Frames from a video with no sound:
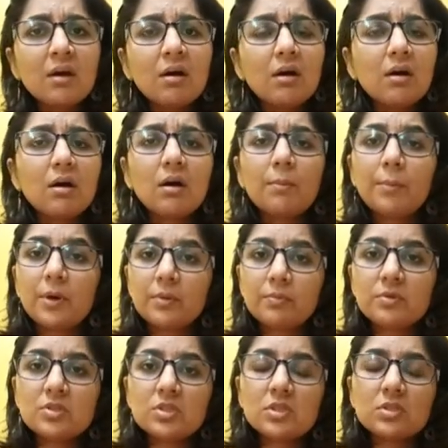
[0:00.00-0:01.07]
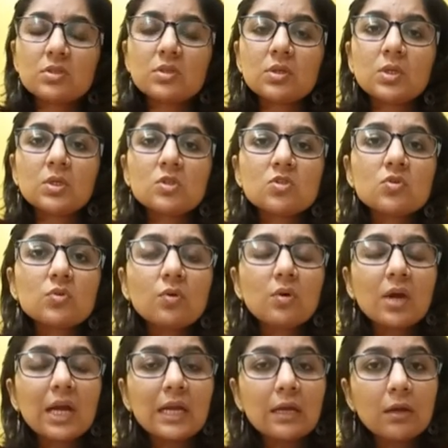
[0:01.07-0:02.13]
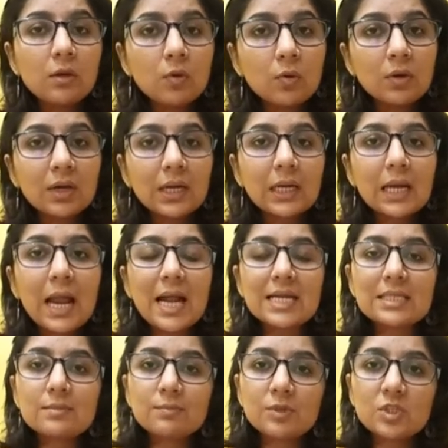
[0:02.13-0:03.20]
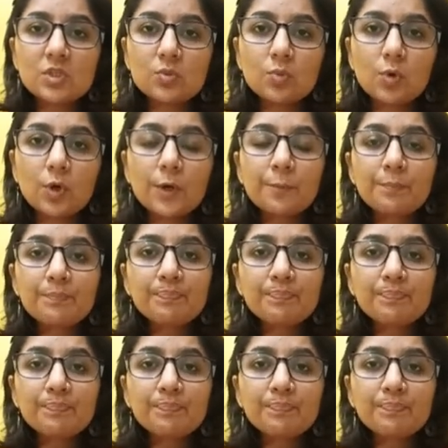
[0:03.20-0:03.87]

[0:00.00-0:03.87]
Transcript: purposes. So endocrine glands means what?